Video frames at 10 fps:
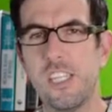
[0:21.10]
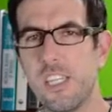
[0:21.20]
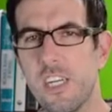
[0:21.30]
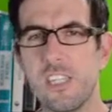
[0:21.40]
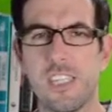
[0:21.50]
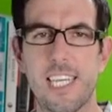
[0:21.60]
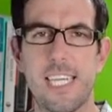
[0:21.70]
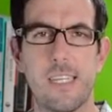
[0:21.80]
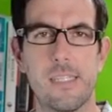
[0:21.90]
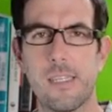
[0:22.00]
tons of
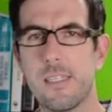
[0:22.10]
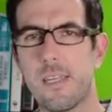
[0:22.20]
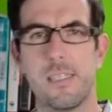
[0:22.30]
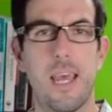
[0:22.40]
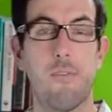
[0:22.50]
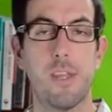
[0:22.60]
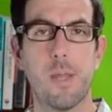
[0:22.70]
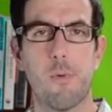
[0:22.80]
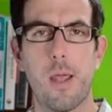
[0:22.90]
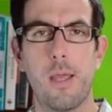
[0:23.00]
canceling, tons of
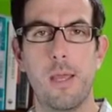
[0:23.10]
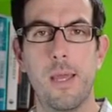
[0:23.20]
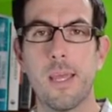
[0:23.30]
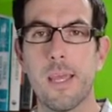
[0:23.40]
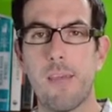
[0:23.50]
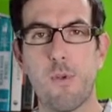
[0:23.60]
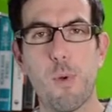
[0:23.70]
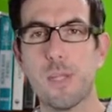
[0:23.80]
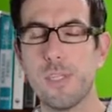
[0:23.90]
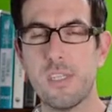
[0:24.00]
everything, right? If you're
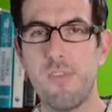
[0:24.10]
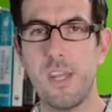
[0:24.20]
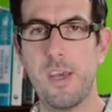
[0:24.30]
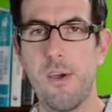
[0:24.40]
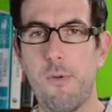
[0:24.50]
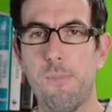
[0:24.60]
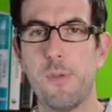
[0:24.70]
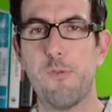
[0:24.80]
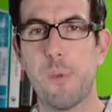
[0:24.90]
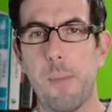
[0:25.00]
watching this video,
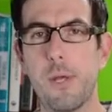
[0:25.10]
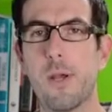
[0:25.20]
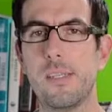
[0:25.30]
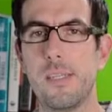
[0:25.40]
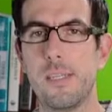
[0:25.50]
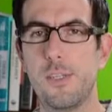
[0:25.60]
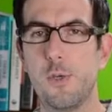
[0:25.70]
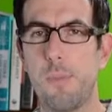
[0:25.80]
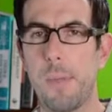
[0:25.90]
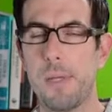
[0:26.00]
you've probably already seen these
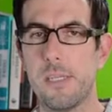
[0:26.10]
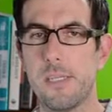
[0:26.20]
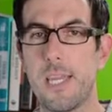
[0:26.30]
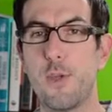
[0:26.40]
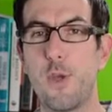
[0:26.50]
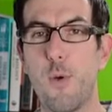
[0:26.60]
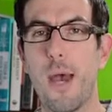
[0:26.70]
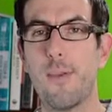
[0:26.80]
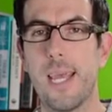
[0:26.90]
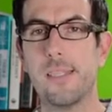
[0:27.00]
two puppies and you know
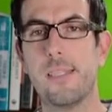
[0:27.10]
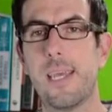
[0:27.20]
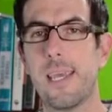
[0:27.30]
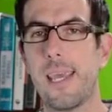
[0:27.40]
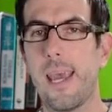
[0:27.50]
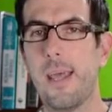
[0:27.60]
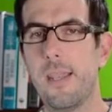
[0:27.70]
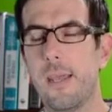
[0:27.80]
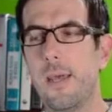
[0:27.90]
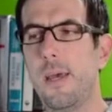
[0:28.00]
how nasty they can get.
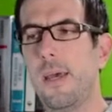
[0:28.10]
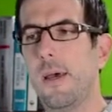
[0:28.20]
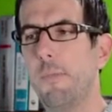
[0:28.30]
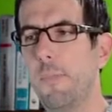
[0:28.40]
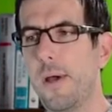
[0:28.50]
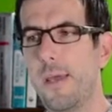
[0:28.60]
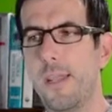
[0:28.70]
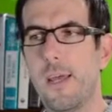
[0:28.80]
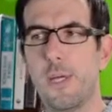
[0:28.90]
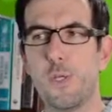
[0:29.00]

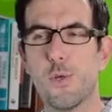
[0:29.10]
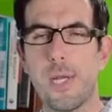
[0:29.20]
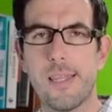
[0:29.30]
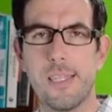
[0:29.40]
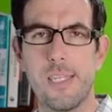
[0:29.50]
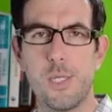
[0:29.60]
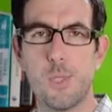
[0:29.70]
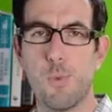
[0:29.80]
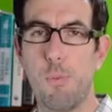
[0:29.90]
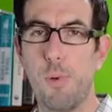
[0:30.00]
But a trick that
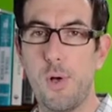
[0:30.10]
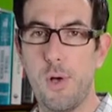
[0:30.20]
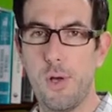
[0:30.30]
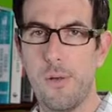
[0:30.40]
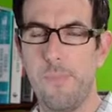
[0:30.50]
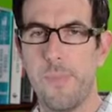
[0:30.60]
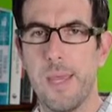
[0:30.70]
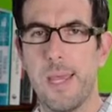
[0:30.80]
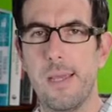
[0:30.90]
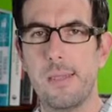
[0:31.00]
teachers will pull
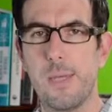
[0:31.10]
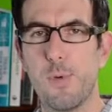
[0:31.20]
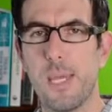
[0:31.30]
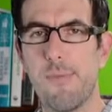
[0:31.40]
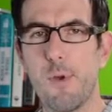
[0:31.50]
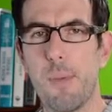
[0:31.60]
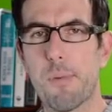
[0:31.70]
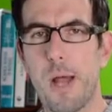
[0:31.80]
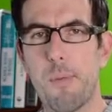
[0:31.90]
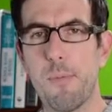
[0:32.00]
is they will give you a
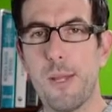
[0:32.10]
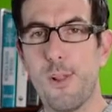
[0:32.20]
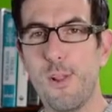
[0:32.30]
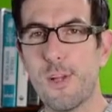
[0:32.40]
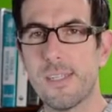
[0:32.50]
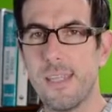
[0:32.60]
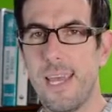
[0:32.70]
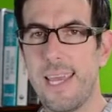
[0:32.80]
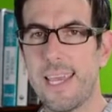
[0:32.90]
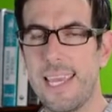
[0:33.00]
problem that looks
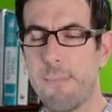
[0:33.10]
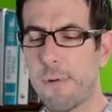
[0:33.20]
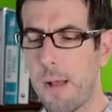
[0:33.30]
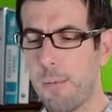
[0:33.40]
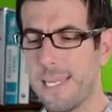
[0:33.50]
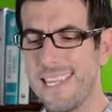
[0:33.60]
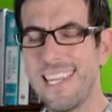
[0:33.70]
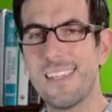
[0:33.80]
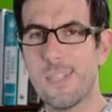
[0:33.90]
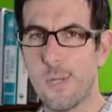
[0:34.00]
like it probably
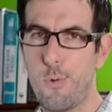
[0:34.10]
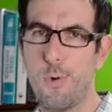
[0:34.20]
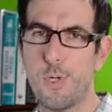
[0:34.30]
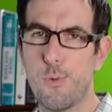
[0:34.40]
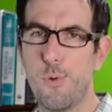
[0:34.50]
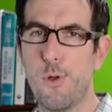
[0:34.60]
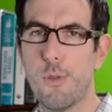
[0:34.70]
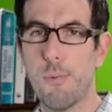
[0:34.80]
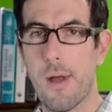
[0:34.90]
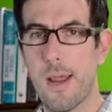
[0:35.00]
needs the quotient rule or
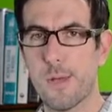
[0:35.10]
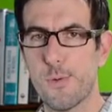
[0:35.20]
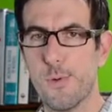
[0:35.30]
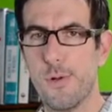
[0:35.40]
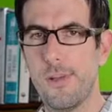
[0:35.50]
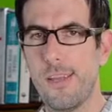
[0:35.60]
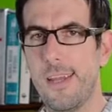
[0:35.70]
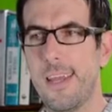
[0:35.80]
the product rule,